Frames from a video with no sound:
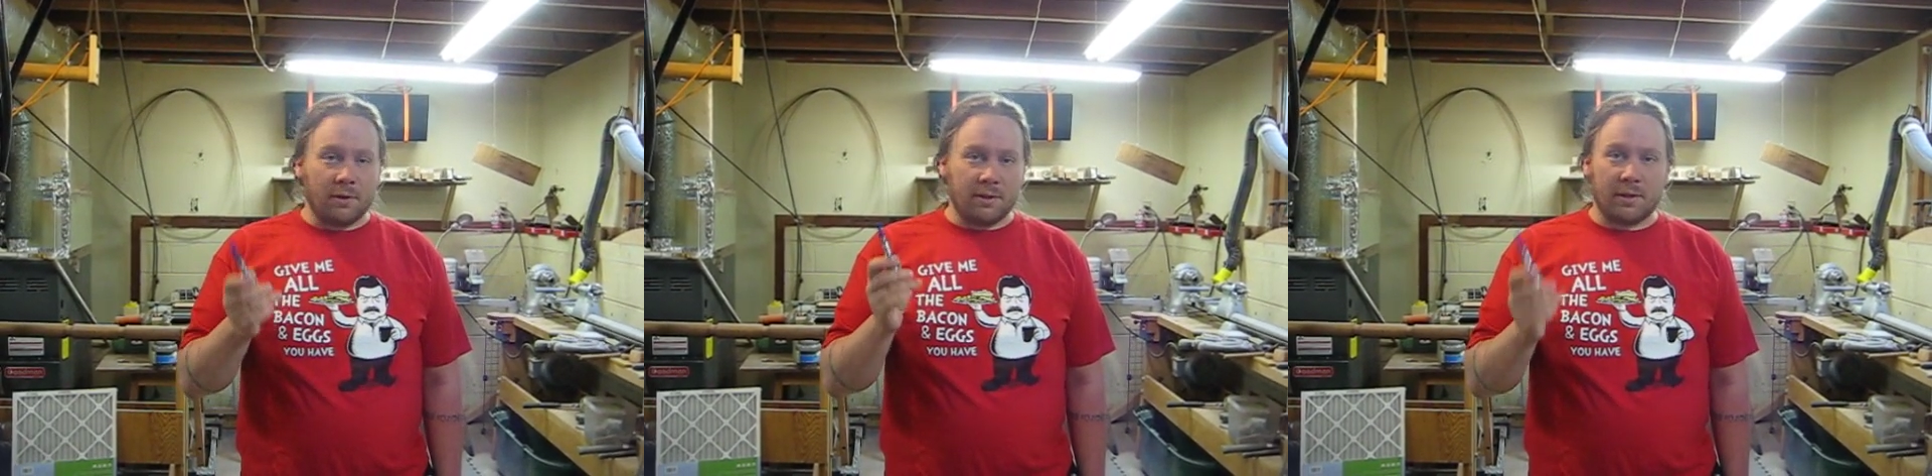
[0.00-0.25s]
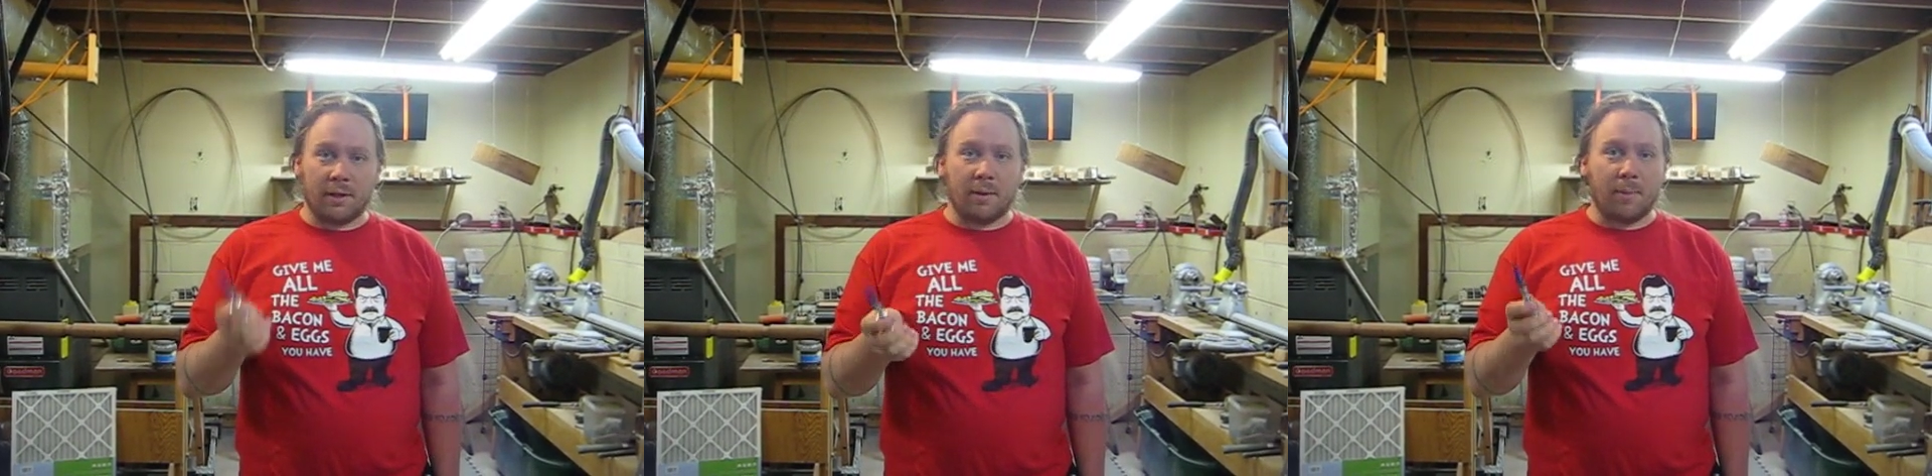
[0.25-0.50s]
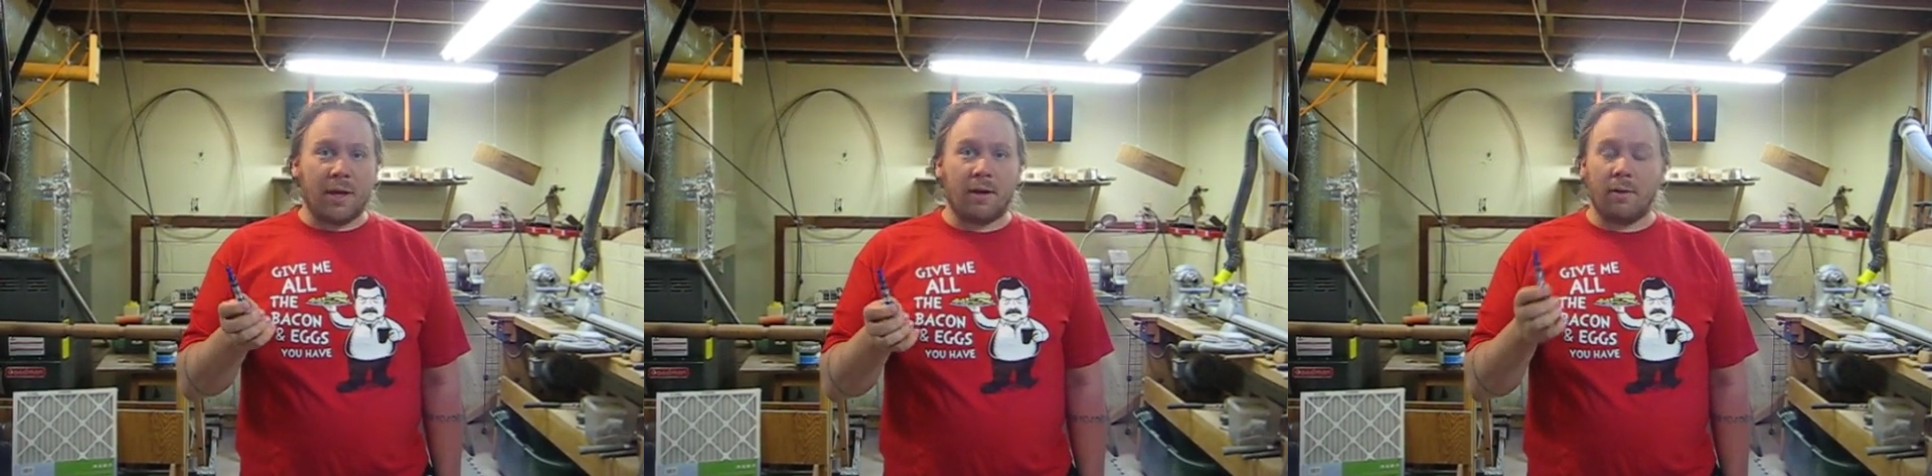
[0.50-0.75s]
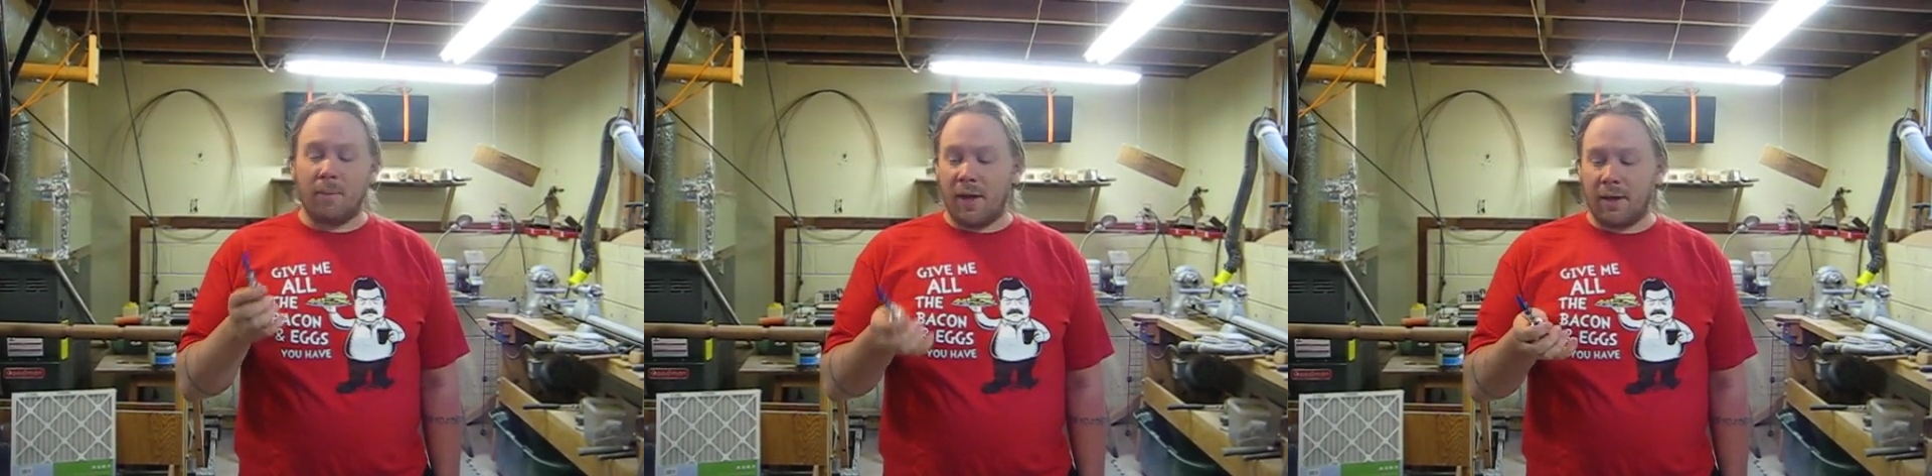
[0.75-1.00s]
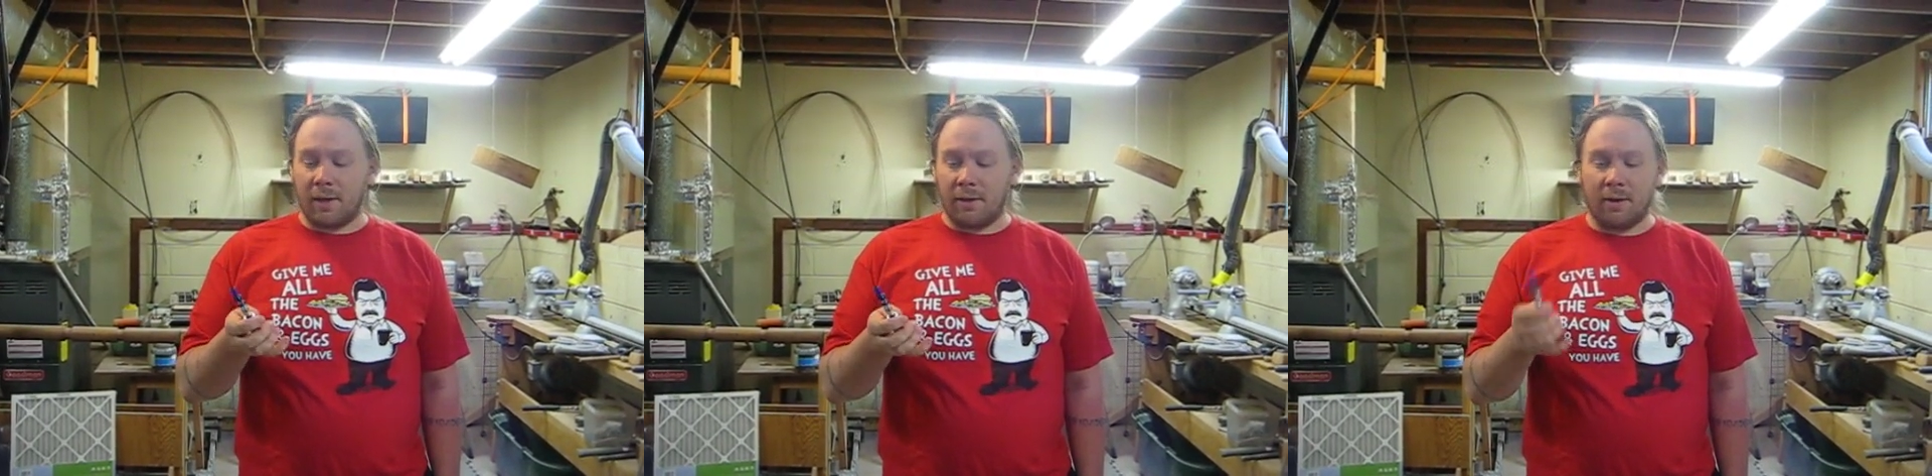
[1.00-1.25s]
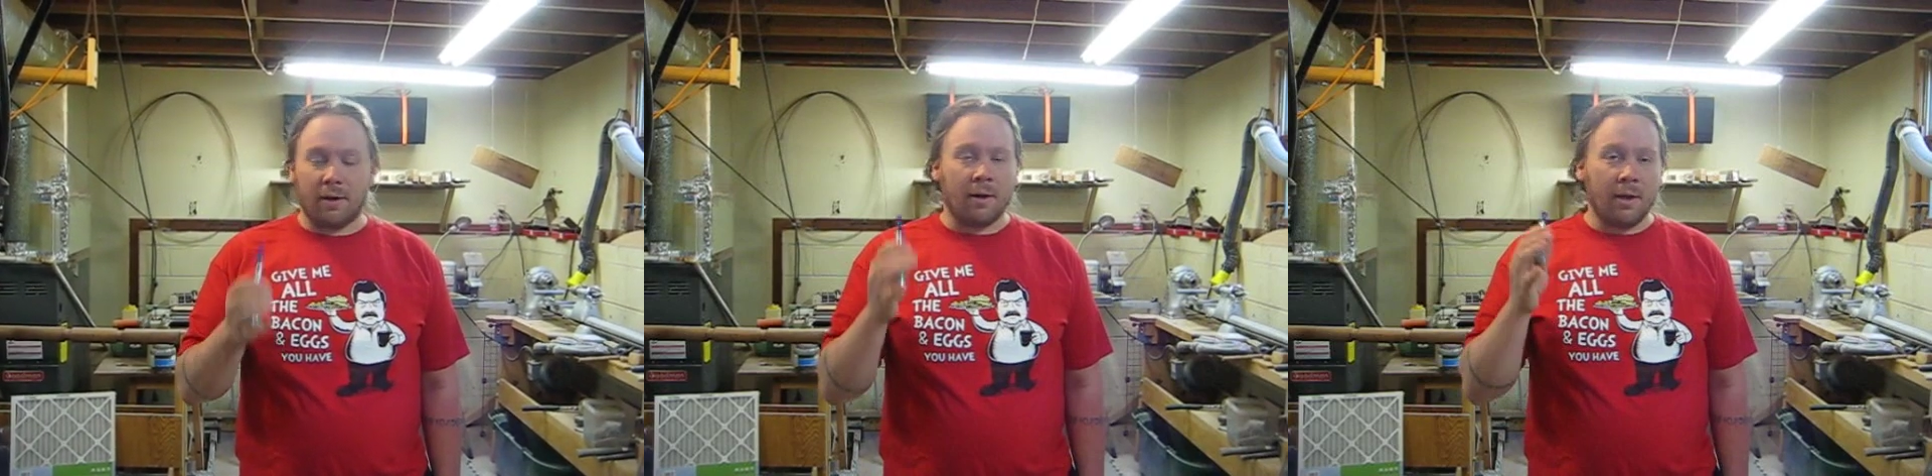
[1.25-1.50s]
you stick a battery back
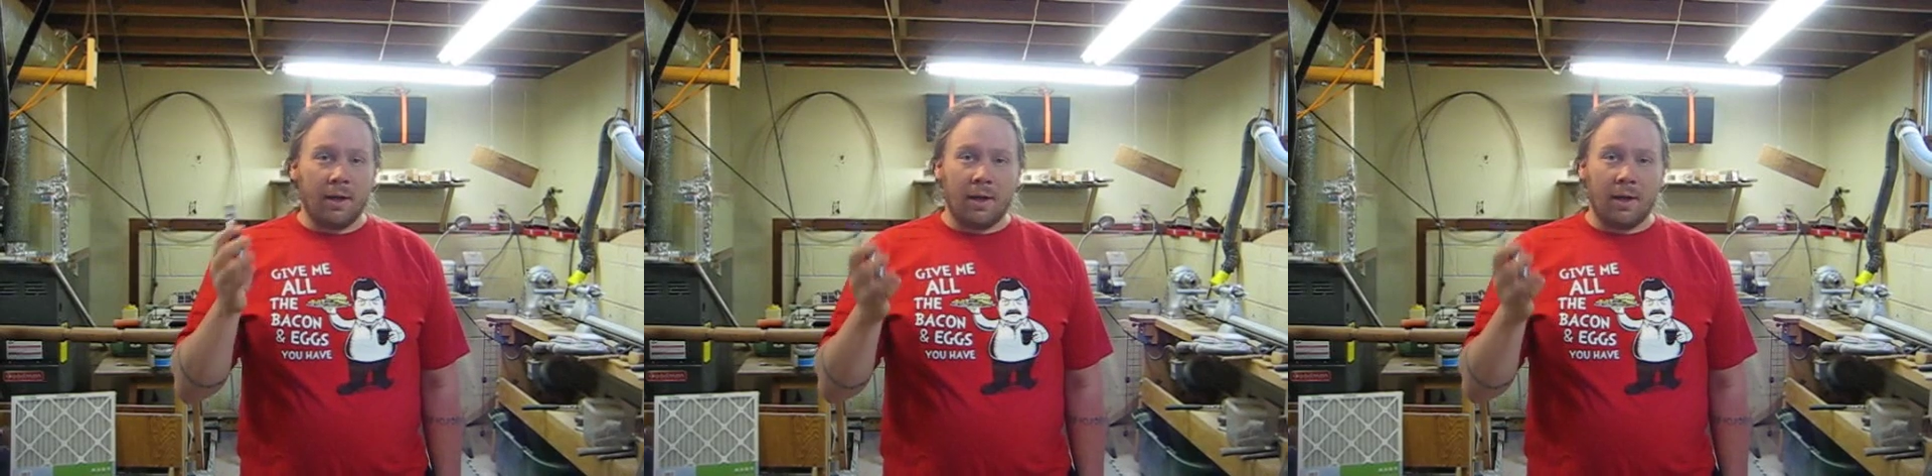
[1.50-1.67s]
in there